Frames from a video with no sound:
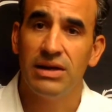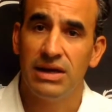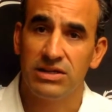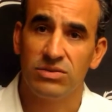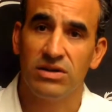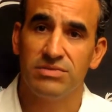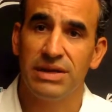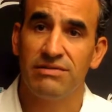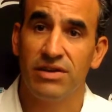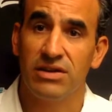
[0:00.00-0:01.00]
as
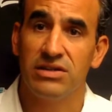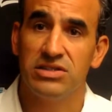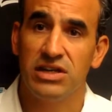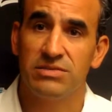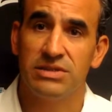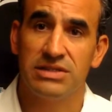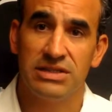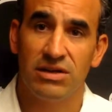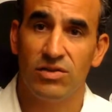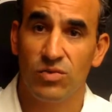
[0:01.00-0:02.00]
make very good adjustments. And
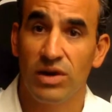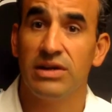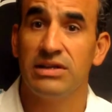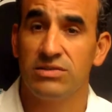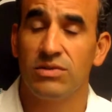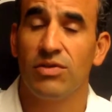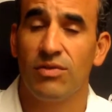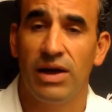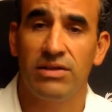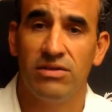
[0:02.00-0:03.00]
on the run, he's a real
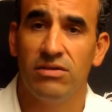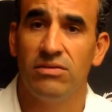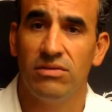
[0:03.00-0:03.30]
threat too.